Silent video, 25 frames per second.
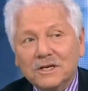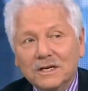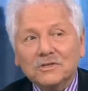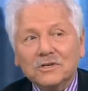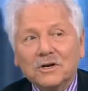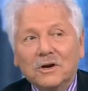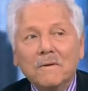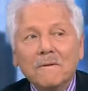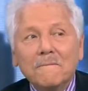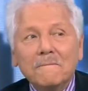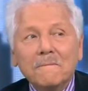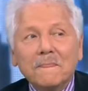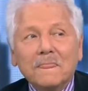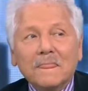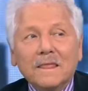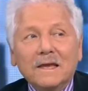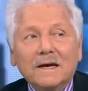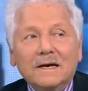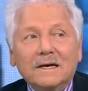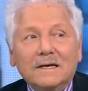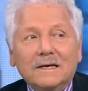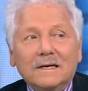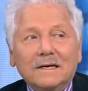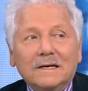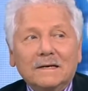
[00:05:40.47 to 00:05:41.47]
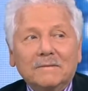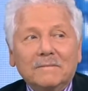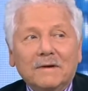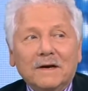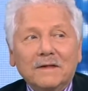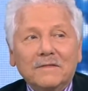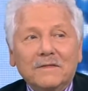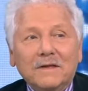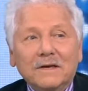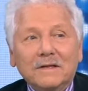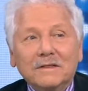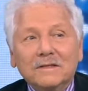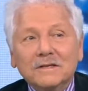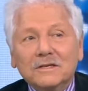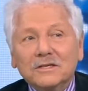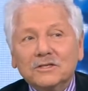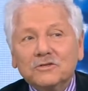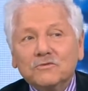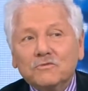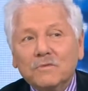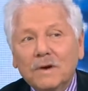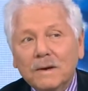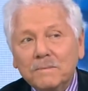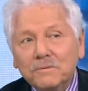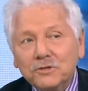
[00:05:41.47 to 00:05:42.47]
So I think the
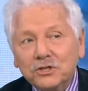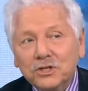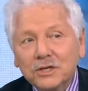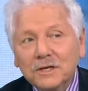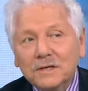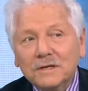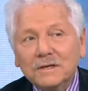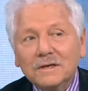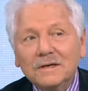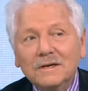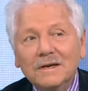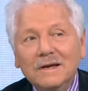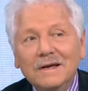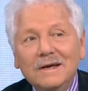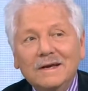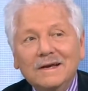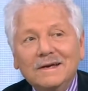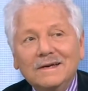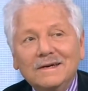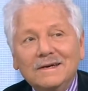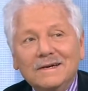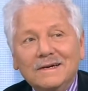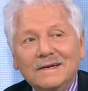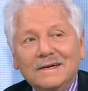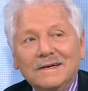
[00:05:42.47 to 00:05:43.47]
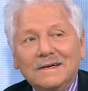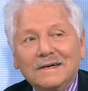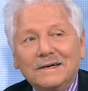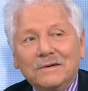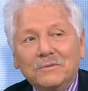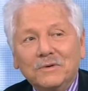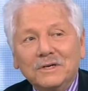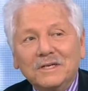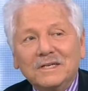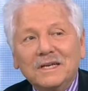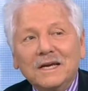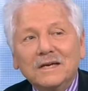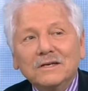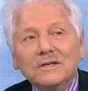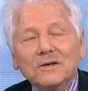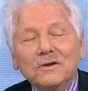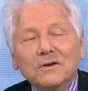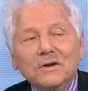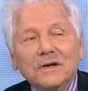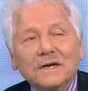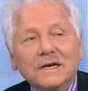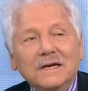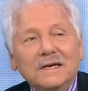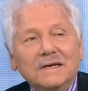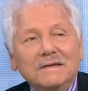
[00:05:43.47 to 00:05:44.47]
disruption, we tend to
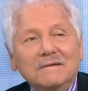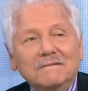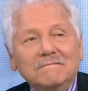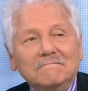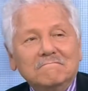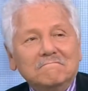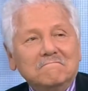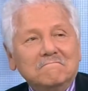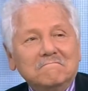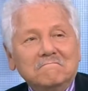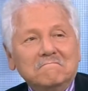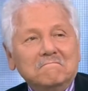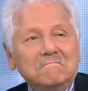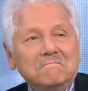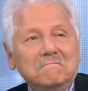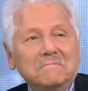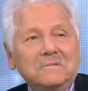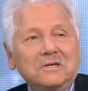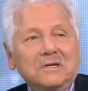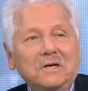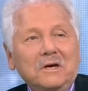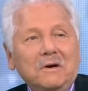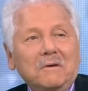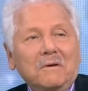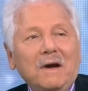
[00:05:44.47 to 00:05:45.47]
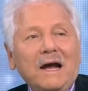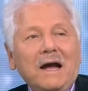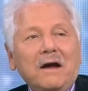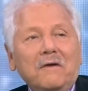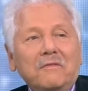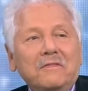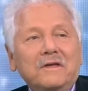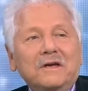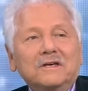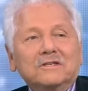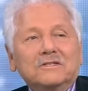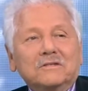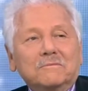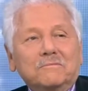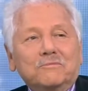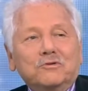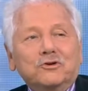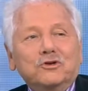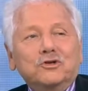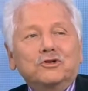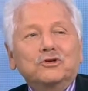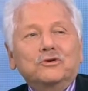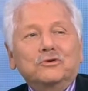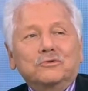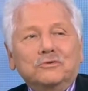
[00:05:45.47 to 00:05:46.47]
look at, you know, how things are
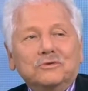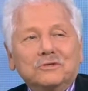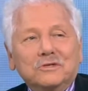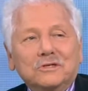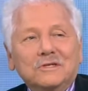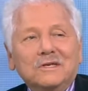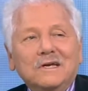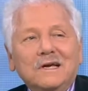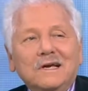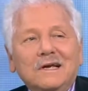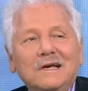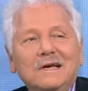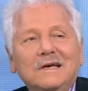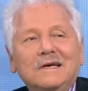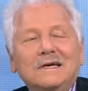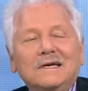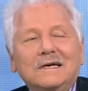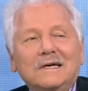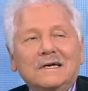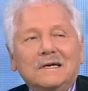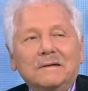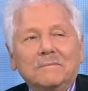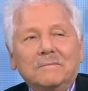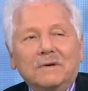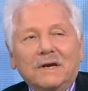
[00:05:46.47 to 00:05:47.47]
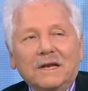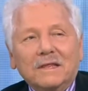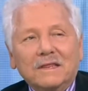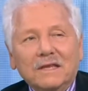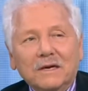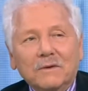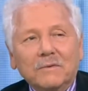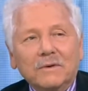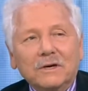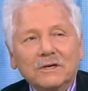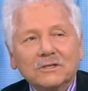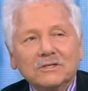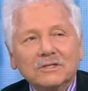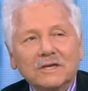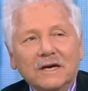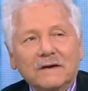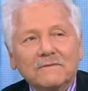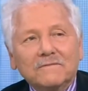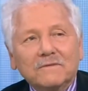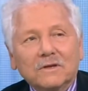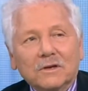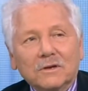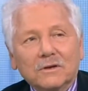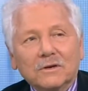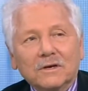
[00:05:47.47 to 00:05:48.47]
produced. But I think we also
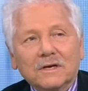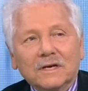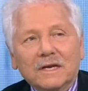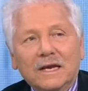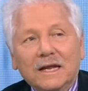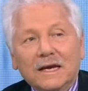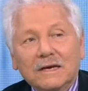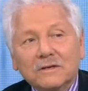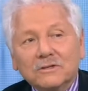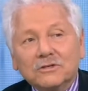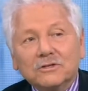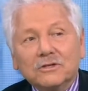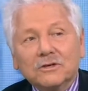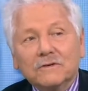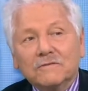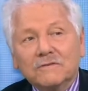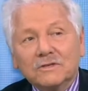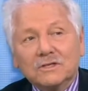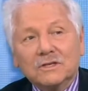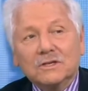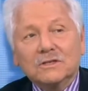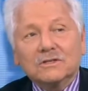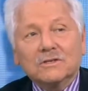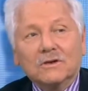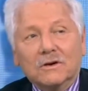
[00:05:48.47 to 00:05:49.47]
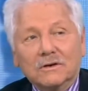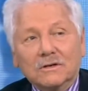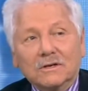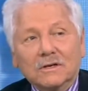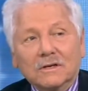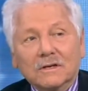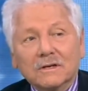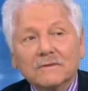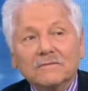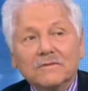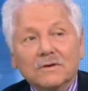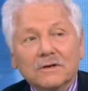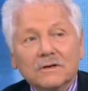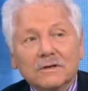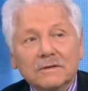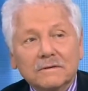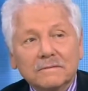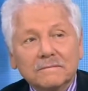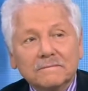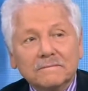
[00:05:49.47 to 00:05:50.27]
have to look at how services are delivered.